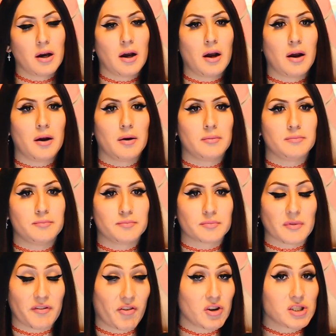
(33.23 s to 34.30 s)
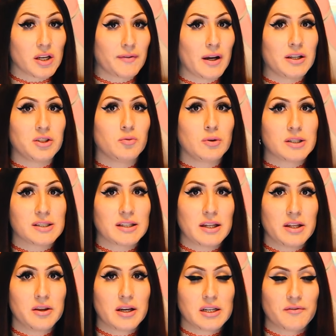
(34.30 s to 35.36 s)
Um, first off, I do want to say
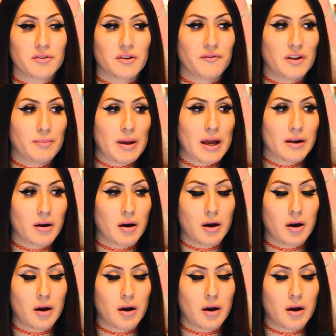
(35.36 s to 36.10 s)
thank you guys for the feedback